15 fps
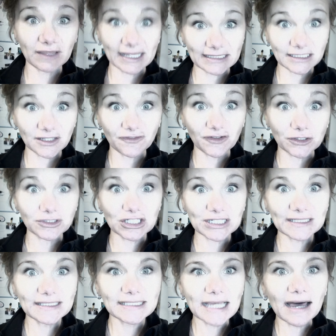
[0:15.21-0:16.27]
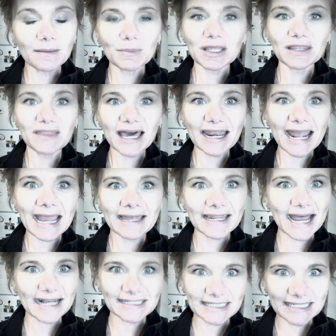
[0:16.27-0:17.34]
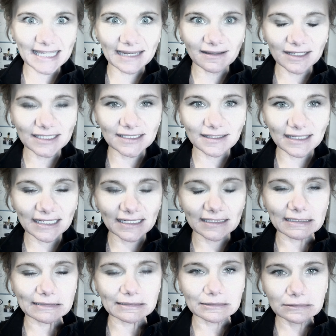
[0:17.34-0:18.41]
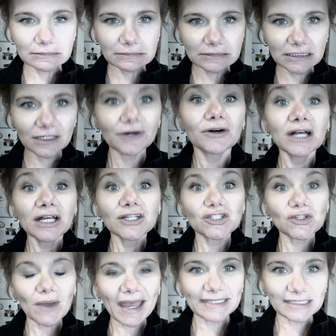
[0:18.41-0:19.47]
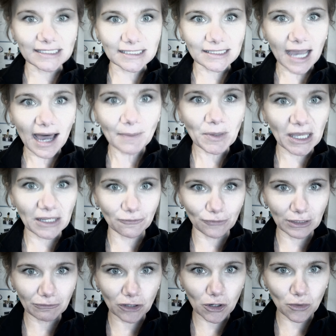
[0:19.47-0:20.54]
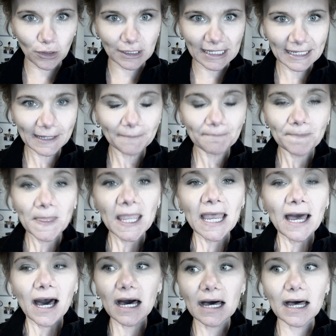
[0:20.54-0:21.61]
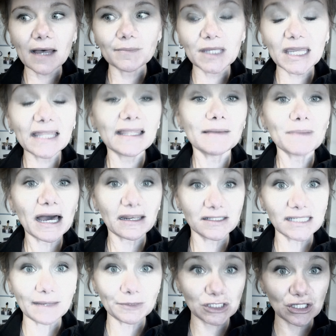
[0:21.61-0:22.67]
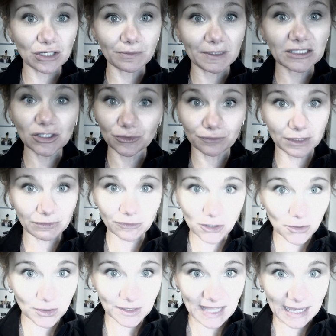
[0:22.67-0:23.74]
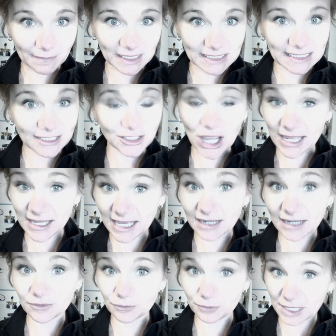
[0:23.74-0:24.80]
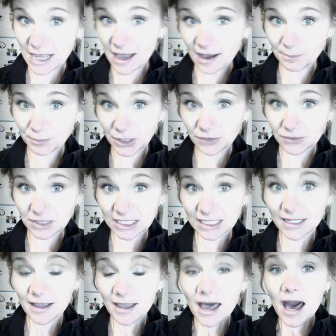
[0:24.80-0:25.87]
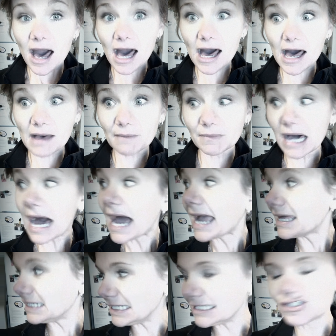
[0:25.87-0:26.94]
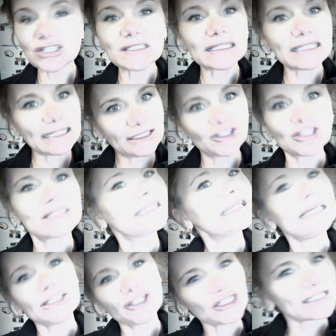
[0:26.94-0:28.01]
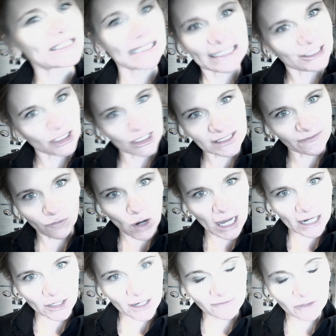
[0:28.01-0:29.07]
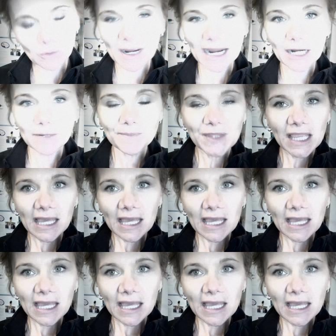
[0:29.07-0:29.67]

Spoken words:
Lenten devotions, that I had accidentally deleted. Oh no. So I had to stop and re-record it. In the amount of time it took me to re-record that message and get it re-uploaded, I had inches and inches and inches and inches of water everywhere.